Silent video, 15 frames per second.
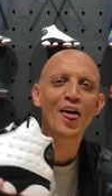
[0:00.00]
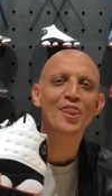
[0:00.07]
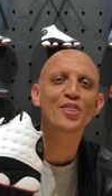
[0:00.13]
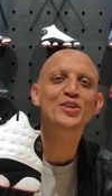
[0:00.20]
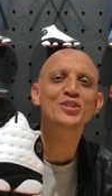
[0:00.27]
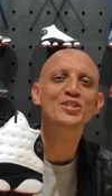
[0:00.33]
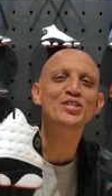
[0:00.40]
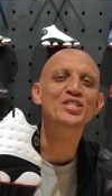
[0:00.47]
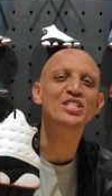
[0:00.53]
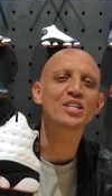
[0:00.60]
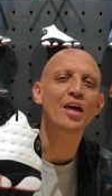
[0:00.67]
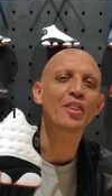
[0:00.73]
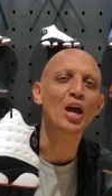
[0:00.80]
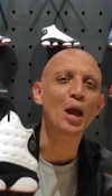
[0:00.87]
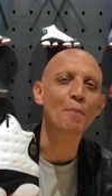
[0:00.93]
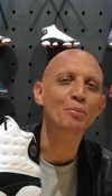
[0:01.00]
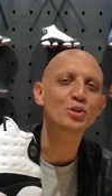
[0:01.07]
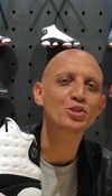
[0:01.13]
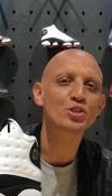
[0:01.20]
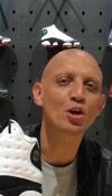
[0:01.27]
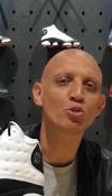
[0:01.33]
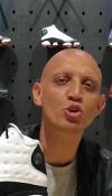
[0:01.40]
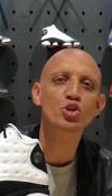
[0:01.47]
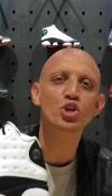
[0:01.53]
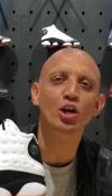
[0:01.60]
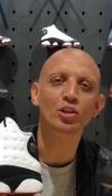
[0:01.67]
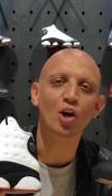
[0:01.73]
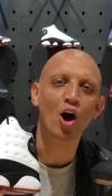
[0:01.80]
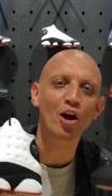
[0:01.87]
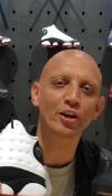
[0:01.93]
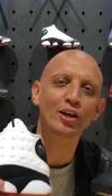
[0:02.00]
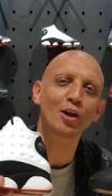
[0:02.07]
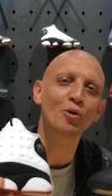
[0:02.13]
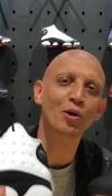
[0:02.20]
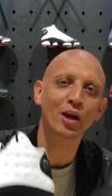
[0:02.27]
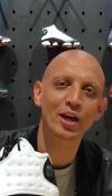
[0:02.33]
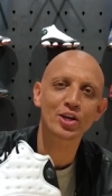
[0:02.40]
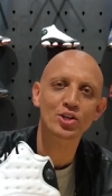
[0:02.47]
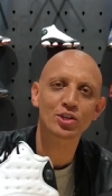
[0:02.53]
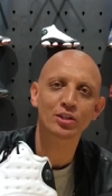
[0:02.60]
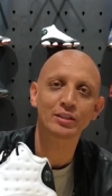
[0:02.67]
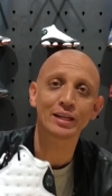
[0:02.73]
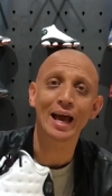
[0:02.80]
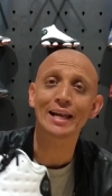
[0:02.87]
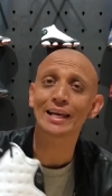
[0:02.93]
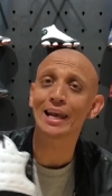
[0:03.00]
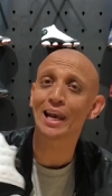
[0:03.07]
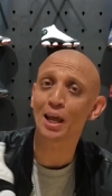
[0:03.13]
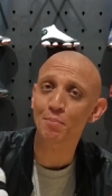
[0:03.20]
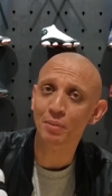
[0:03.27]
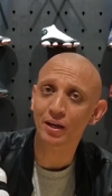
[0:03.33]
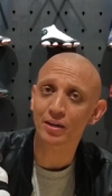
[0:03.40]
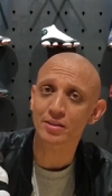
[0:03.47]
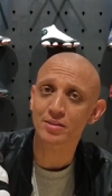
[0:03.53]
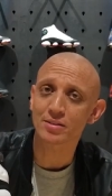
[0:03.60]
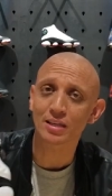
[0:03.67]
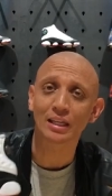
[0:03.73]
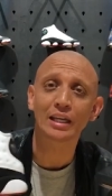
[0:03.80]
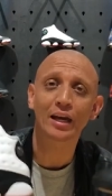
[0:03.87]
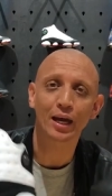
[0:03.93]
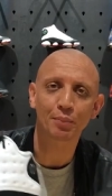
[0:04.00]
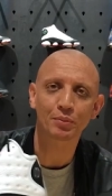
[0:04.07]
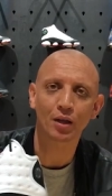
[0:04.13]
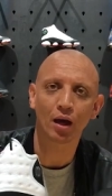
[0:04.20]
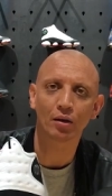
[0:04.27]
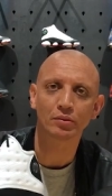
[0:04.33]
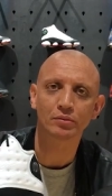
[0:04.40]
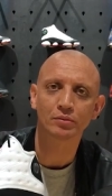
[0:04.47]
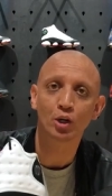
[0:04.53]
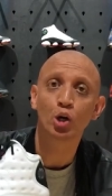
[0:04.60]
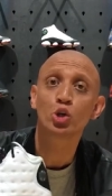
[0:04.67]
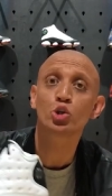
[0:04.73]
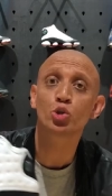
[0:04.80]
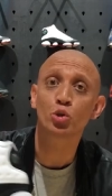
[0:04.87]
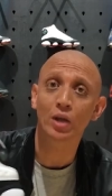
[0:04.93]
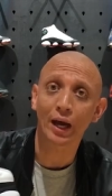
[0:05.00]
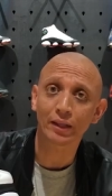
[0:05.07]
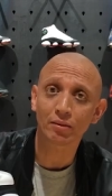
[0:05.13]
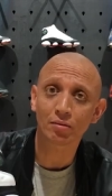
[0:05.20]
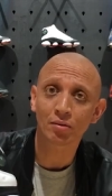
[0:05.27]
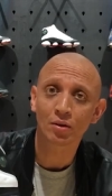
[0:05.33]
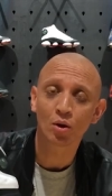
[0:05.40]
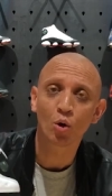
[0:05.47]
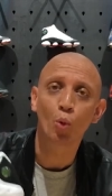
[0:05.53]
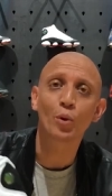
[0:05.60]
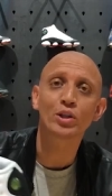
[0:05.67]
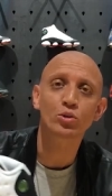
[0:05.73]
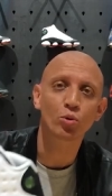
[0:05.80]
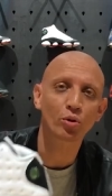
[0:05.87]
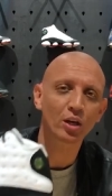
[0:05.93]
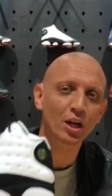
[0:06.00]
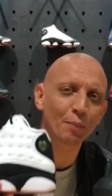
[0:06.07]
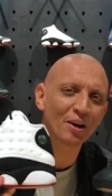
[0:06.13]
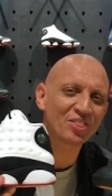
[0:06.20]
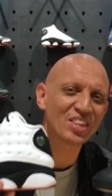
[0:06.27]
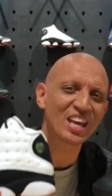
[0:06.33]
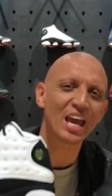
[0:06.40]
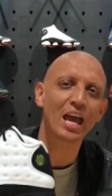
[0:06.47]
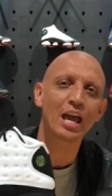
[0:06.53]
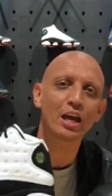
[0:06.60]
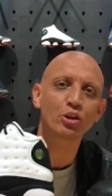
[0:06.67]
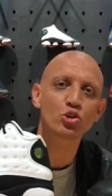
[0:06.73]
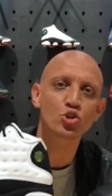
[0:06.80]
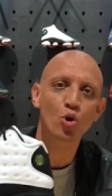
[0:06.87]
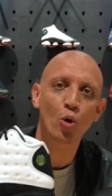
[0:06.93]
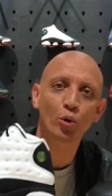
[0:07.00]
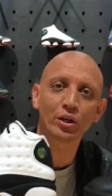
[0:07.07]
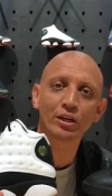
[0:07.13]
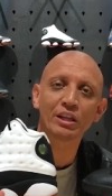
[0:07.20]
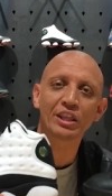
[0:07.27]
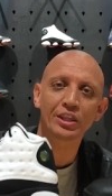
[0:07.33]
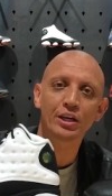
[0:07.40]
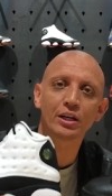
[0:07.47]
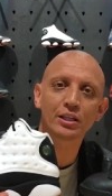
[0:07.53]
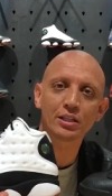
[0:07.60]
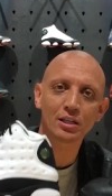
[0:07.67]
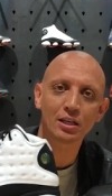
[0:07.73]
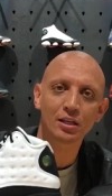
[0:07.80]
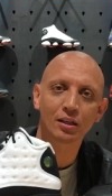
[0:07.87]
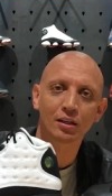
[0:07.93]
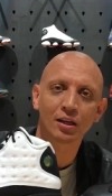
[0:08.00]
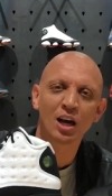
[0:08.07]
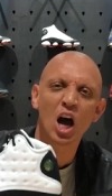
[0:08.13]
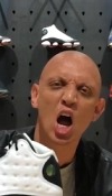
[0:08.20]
This is another episode shot on location at Lemkes in Cape Town. Tonight, we're talking about the Air Jordan 13.